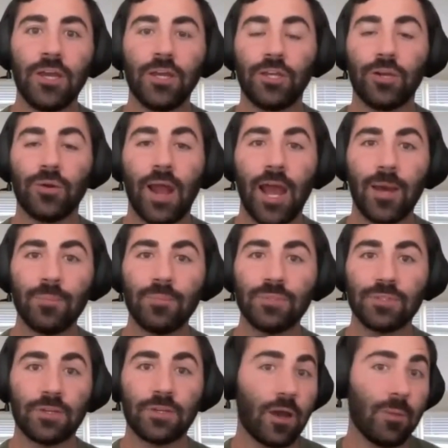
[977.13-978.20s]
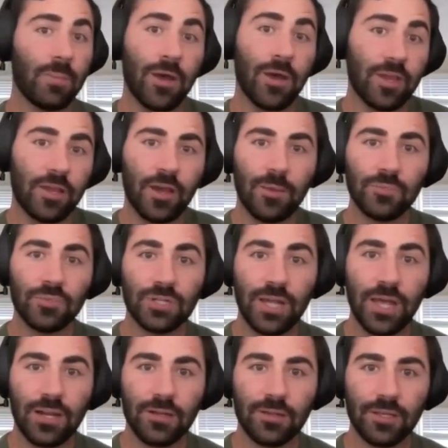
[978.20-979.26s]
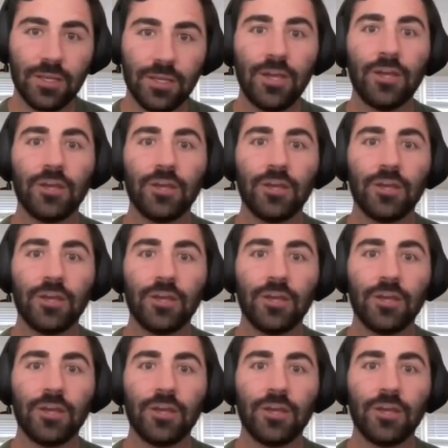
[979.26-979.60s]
Your abs come how they come genetically.